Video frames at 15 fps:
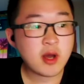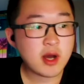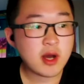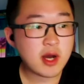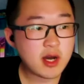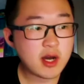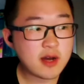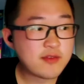
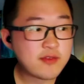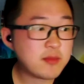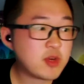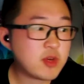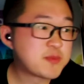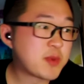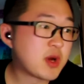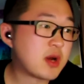For the
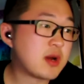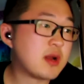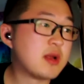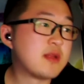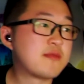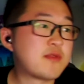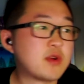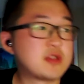most part,
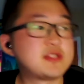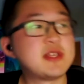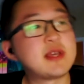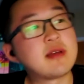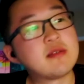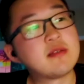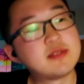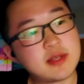first thing
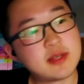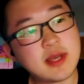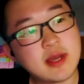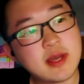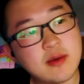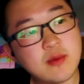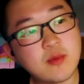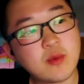I was looking
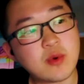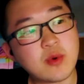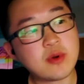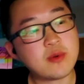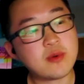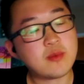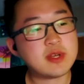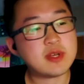at
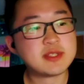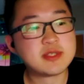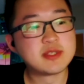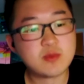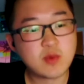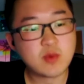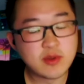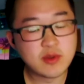was
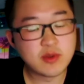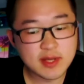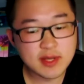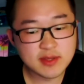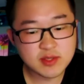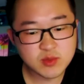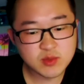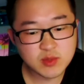whether or not the school